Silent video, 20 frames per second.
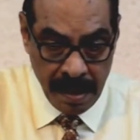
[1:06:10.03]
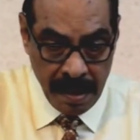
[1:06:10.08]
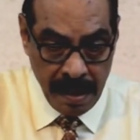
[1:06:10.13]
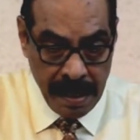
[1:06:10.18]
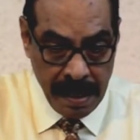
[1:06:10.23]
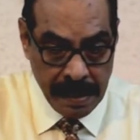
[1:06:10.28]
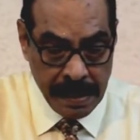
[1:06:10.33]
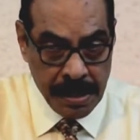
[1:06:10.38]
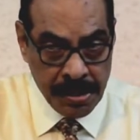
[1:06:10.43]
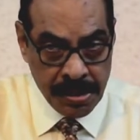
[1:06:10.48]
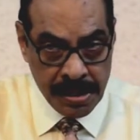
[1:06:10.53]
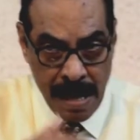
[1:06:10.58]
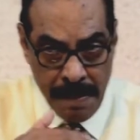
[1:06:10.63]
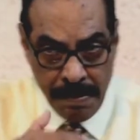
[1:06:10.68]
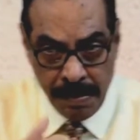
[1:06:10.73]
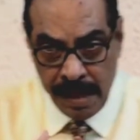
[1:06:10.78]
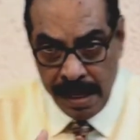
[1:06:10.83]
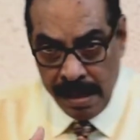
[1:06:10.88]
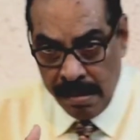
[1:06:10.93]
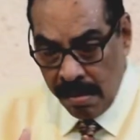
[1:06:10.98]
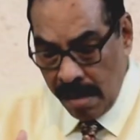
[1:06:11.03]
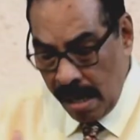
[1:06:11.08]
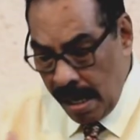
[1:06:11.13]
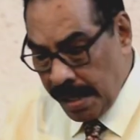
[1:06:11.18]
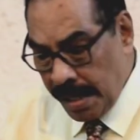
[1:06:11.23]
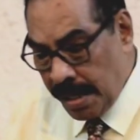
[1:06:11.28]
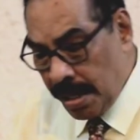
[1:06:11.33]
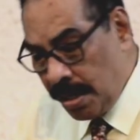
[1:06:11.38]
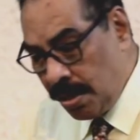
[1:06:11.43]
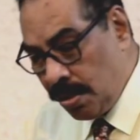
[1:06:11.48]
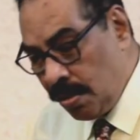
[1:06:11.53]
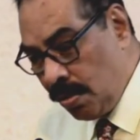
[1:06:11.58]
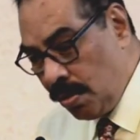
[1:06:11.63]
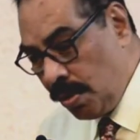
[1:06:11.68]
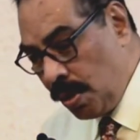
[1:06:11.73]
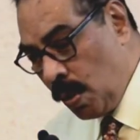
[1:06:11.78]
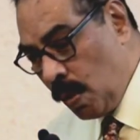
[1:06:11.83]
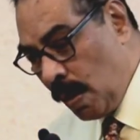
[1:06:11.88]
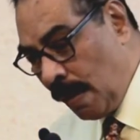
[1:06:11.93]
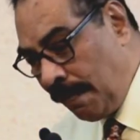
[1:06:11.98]
it is something related to
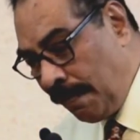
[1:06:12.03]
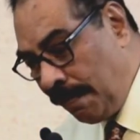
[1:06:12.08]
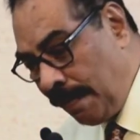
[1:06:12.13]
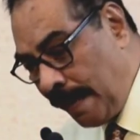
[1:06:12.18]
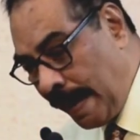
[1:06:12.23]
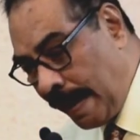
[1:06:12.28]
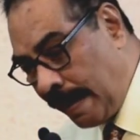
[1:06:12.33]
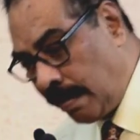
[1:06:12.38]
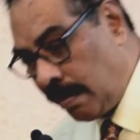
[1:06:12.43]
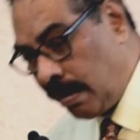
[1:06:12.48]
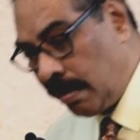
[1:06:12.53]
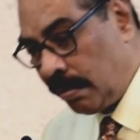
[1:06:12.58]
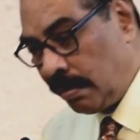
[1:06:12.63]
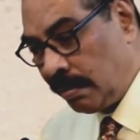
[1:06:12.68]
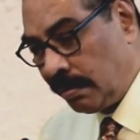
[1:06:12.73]
your faith.